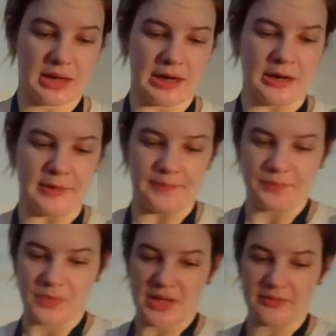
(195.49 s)

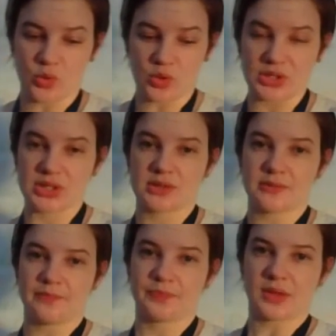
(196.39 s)
And of
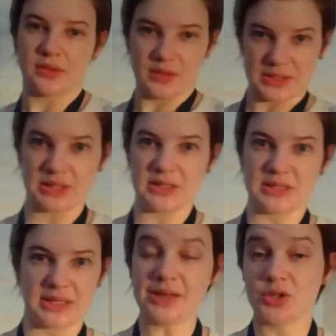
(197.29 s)
course, this
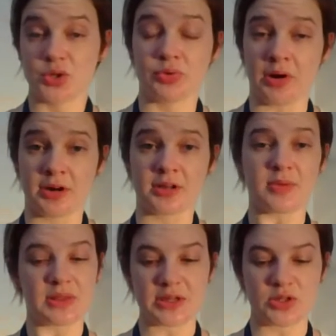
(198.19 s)
leads again to an
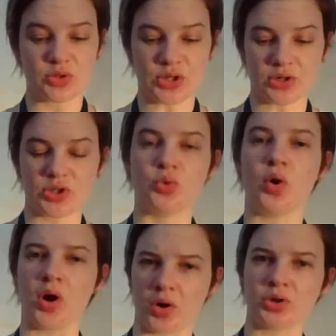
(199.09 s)
argument. They do start to
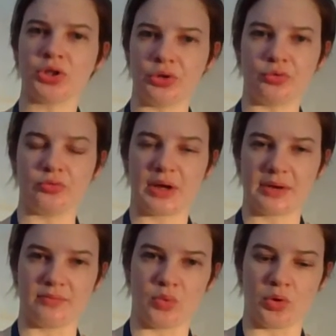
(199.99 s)
argue
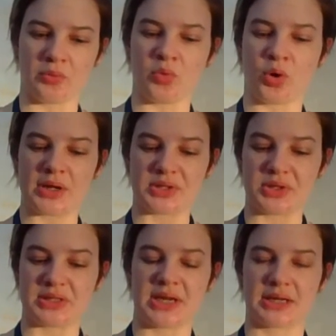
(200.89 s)
more and more as
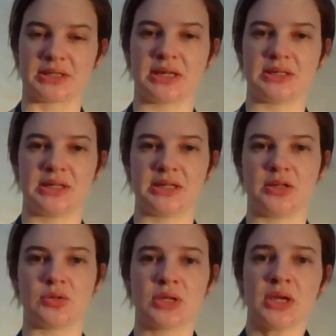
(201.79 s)
the text
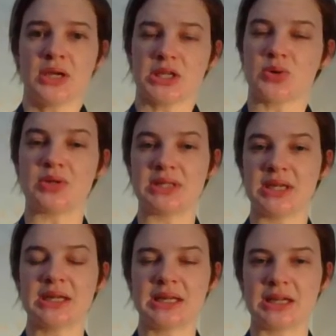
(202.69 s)
continues. So
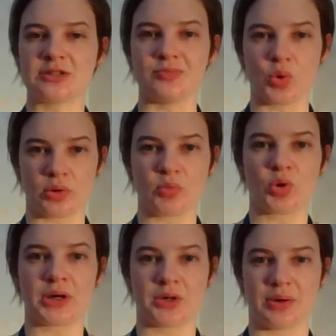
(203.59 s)
Antigone gets more and
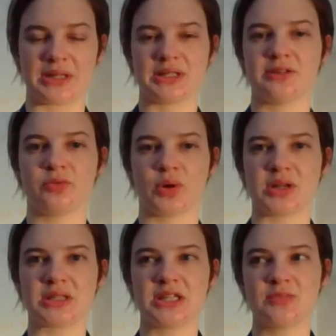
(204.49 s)
more aggressive,
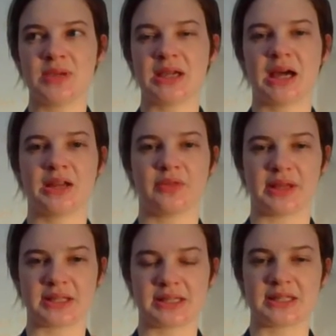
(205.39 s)
whereas Ismene kind
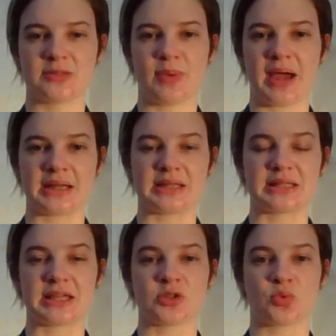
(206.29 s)
of sits back and
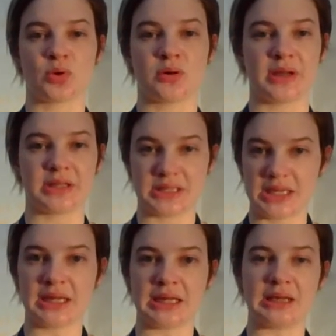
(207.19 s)
says, well,
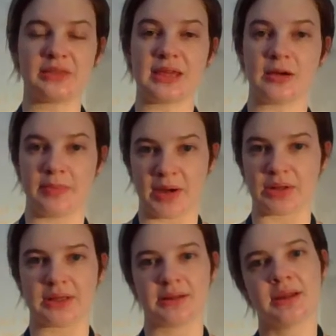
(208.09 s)
Antigone, think about
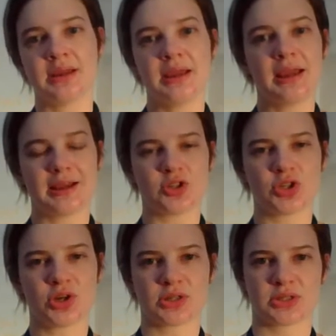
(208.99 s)
it. And she
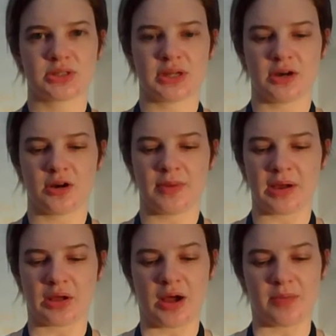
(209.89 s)
talks to her
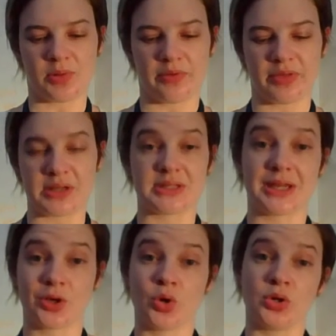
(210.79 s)
about a couple of things
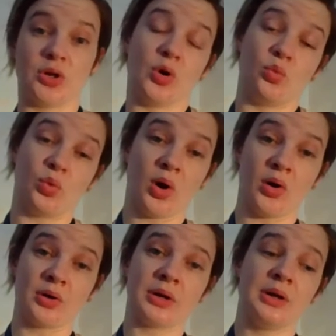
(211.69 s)
that could go
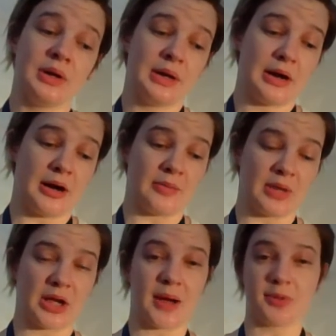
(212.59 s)
wrong,
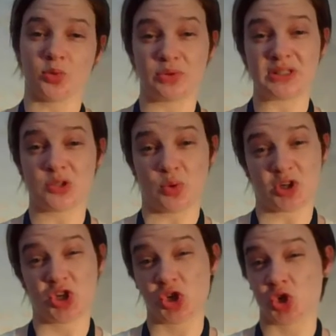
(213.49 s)
and a couple of reasons why
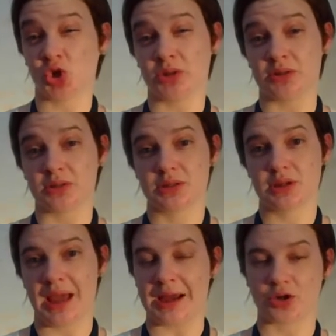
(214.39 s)
she shouldn't
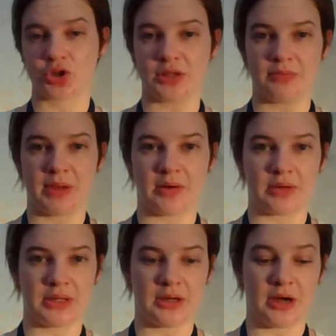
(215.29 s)
actually
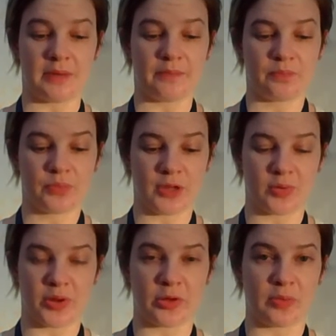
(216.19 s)
bury their
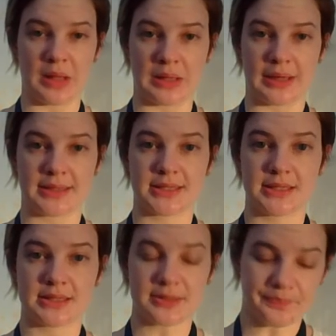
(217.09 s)
brother
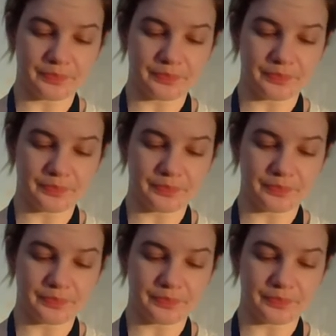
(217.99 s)
Polynices.